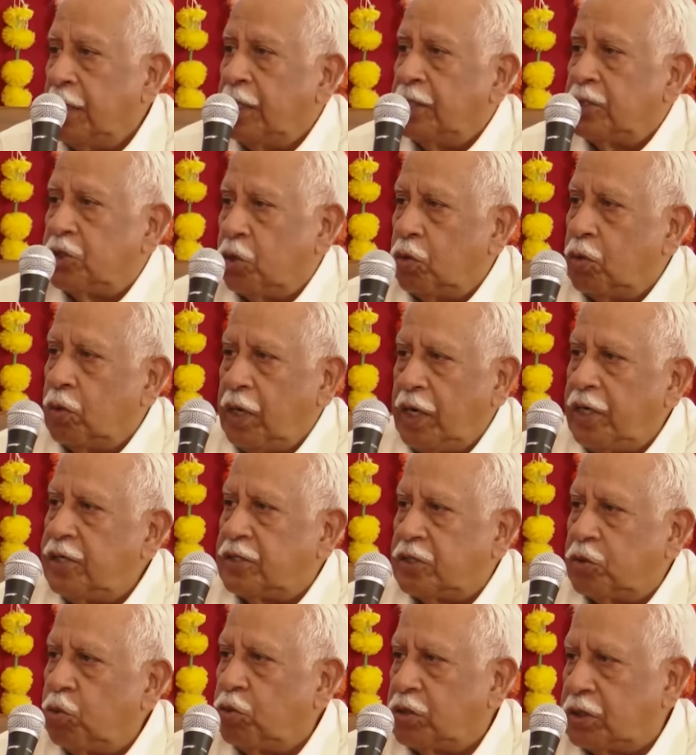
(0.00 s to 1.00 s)
So it
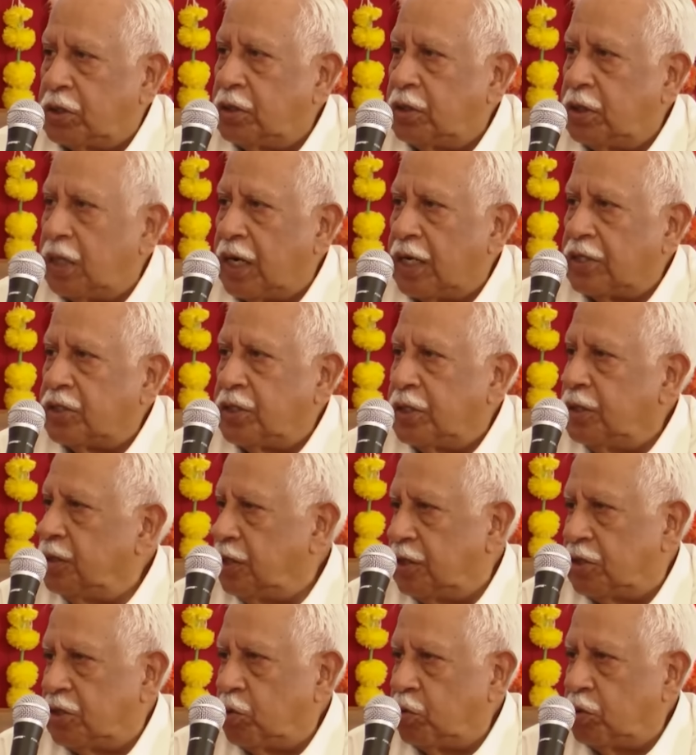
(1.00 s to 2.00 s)
suits the Russians,
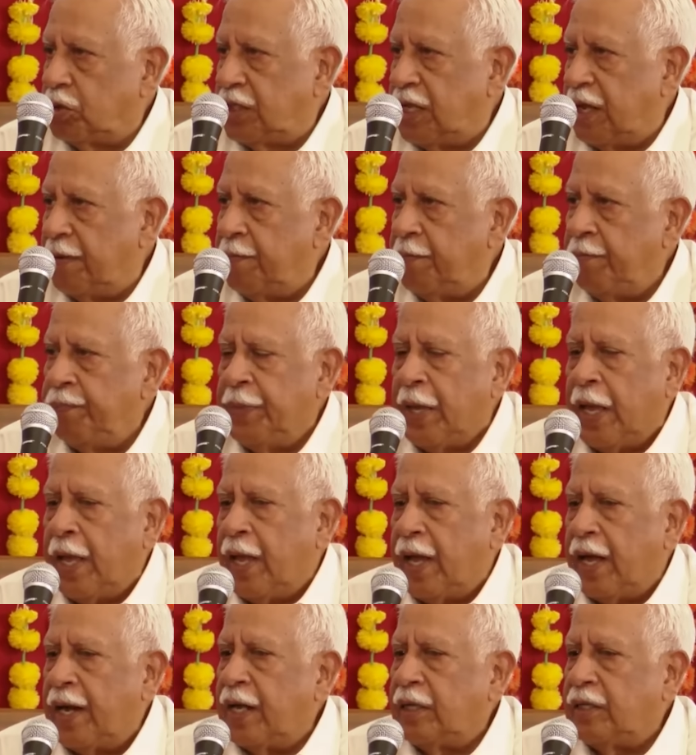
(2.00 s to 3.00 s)
it suits them.
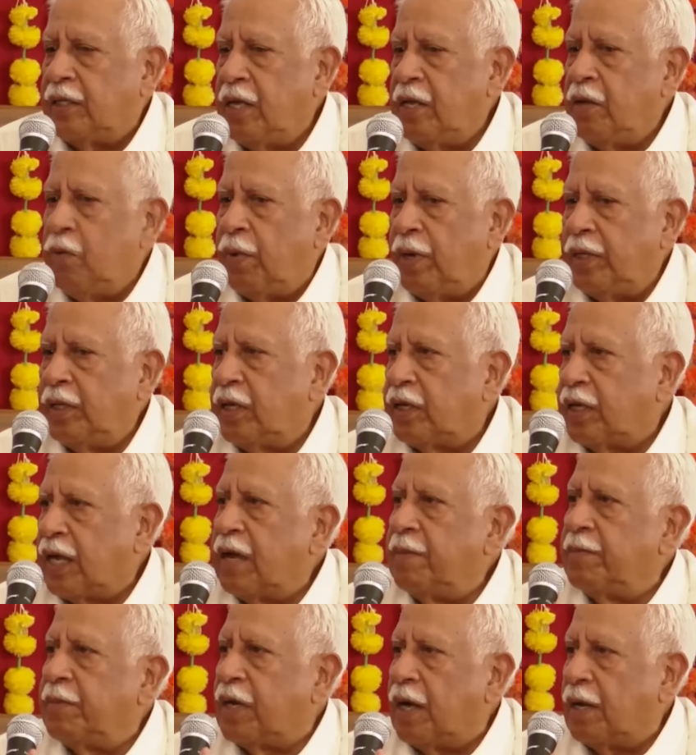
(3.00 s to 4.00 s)
And I think when the
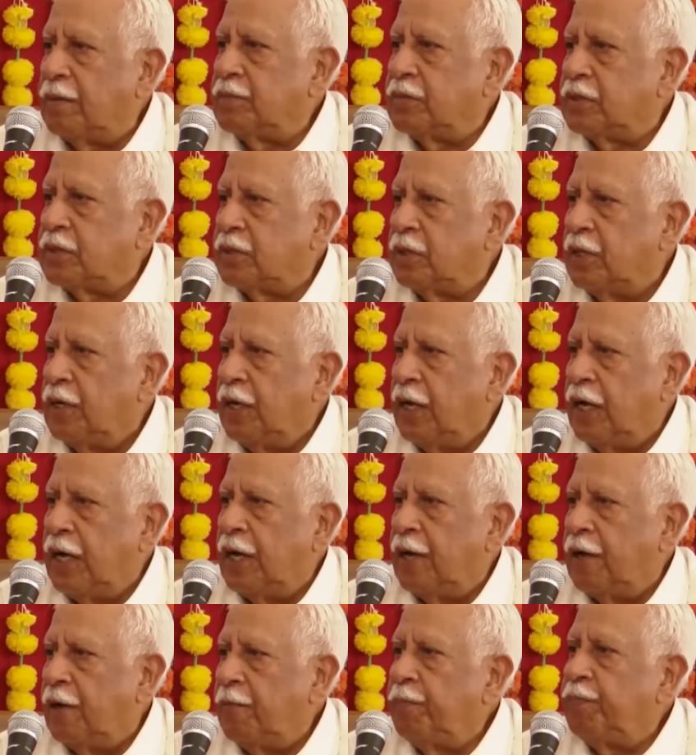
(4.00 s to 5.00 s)
time comes,
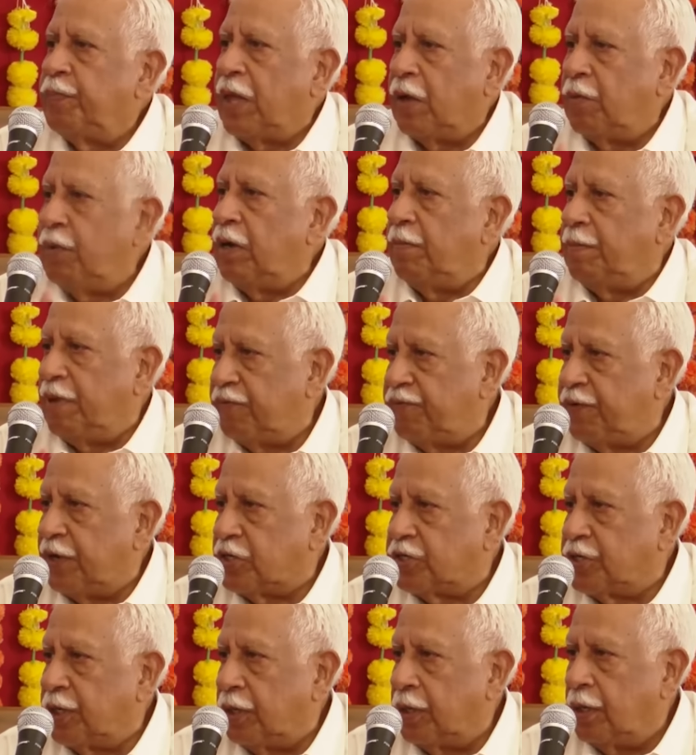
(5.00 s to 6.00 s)
there will be
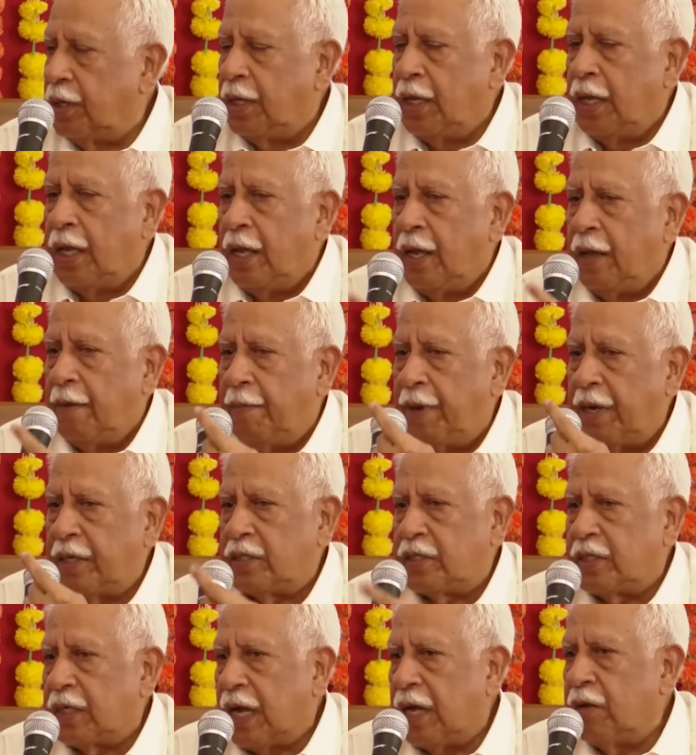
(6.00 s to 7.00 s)
friction.
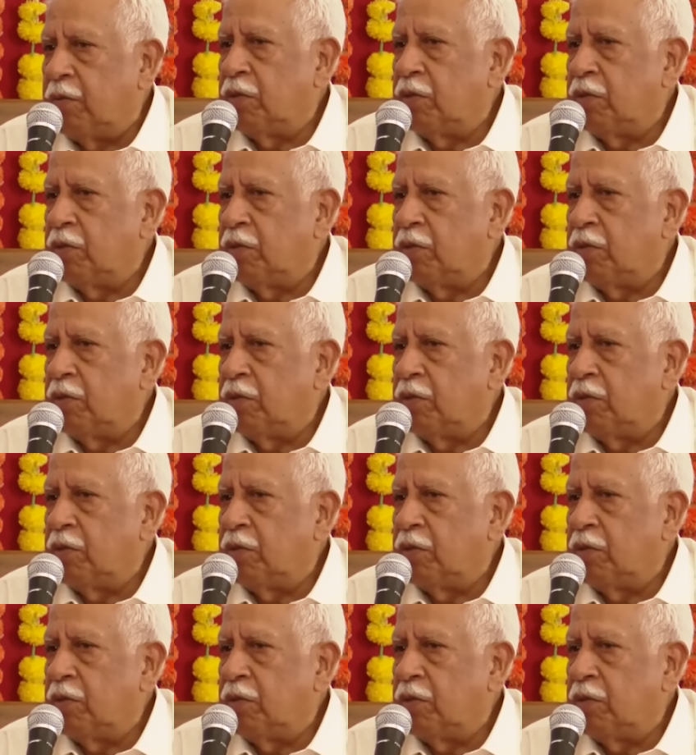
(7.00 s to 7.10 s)
But I